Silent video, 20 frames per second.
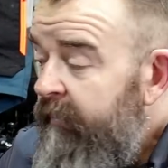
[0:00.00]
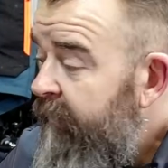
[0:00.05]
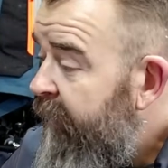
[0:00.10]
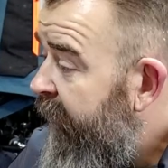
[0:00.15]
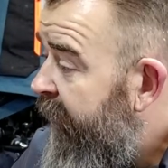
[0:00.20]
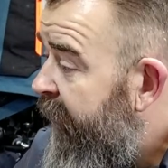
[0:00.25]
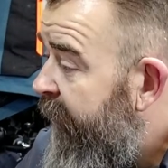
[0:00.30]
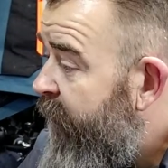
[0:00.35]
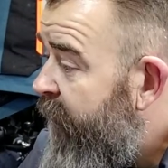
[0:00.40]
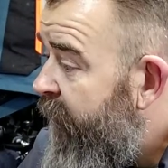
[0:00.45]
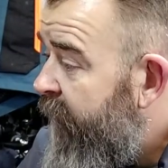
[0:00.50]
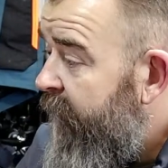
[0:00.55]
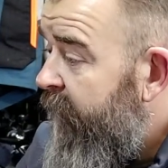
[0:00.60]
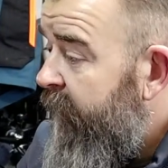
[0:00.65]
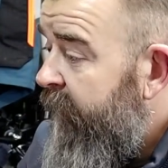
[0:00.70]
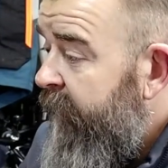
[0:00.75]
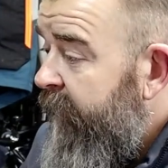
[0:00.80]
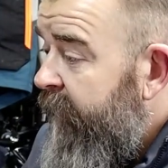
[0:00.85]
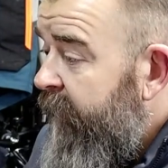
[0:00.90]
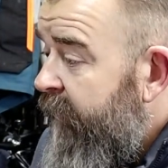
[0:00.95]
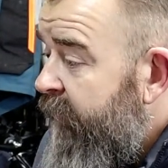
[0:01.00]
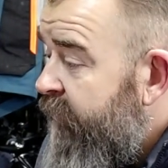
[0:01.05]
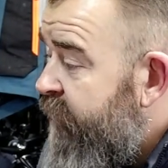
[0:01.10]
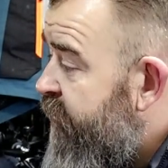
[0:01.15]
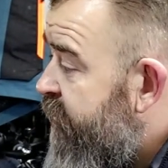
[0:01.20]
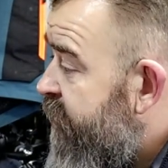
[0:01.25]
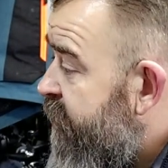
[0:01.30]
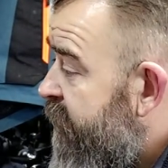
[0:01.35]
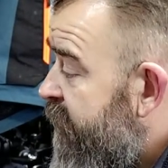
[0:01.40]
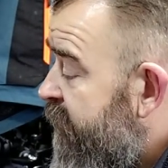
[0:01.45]

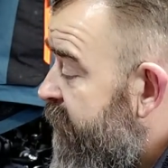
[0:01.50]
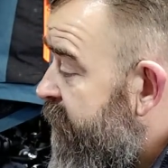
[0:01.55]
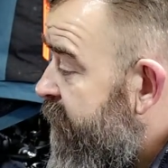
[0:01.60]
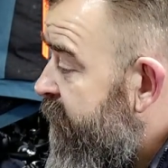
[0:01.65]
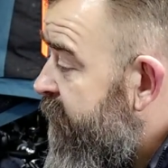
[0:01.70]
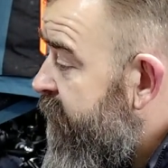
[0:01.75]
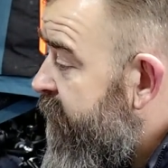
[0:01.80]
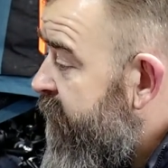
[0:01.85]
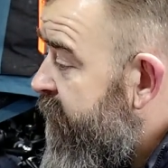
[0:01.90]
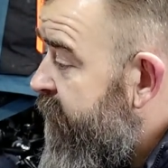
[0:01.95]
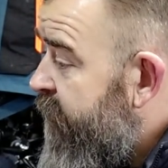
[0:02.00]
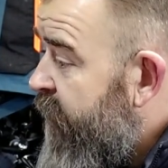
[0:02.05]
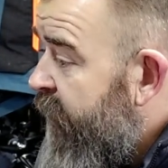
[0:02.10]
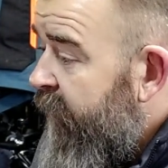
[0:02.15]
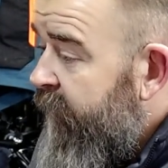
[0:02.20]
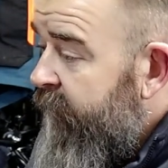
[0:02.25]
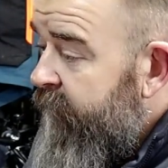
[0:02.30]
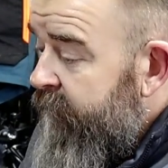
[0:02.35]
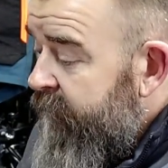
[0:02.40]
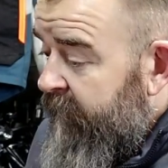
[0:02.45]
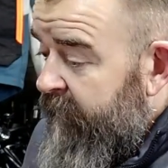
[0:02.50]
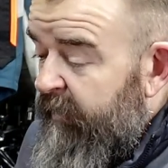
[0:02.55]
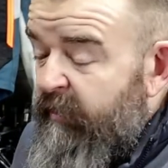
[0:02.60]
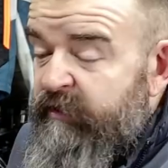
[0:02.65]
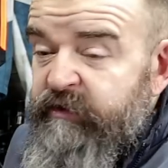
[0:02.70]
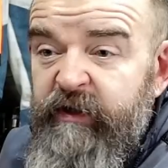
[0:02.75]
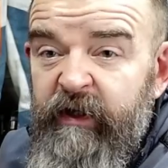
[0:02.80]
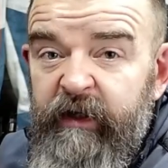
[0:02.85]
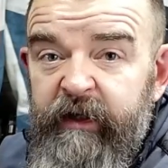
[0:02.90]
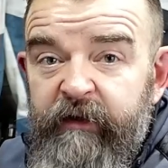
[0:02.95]
It's
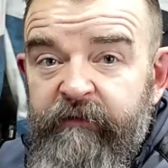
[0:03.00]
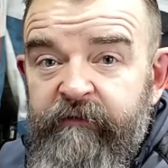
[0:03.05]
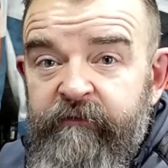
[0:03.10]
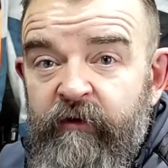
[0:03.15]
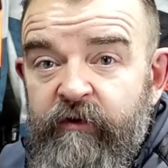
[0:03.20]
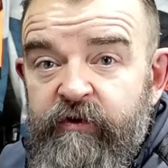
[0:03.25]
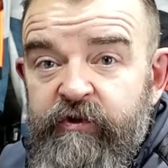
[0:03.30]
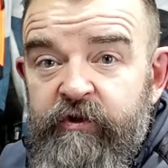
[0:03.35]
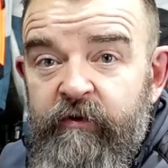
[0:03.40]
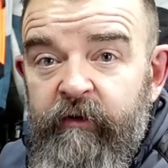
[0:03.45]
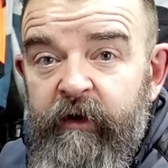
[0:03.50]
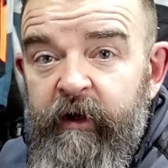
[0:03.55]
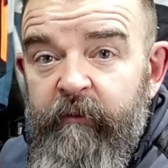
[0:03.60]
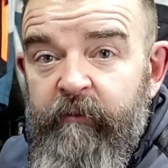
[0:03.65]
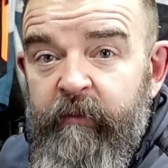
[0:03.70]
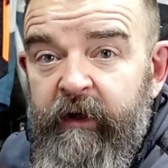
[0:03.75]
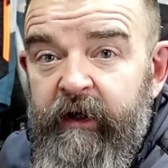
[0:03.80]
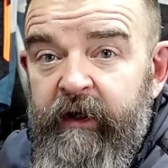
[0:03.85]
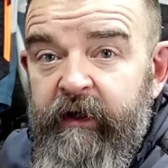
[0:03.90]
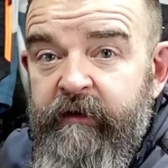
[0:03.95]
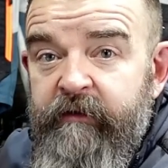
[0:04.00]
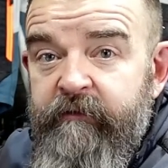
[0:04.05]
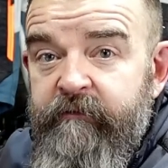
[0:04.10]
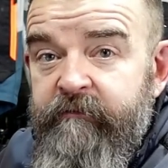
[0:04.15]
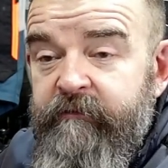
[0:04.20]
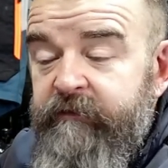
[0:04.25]
nearly a foot square by